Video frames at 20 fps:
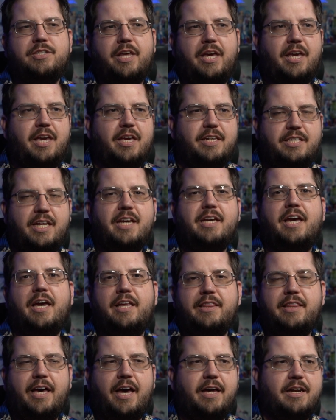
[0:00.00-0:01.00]
that he did
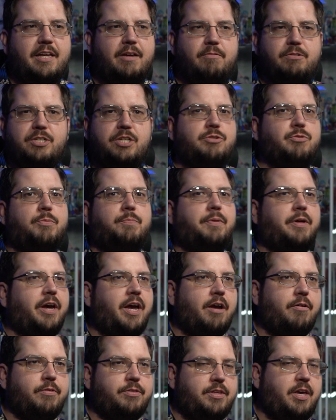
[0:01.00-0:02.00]
get that and he was just
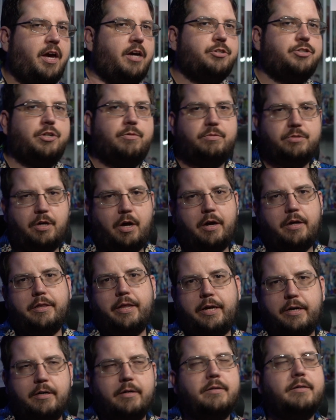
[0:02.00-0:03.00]
replying with, "Yeah, sure, we'll talk
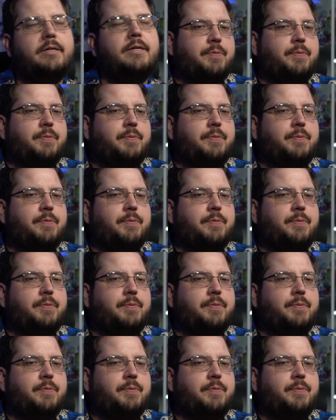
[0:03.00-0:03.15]
later."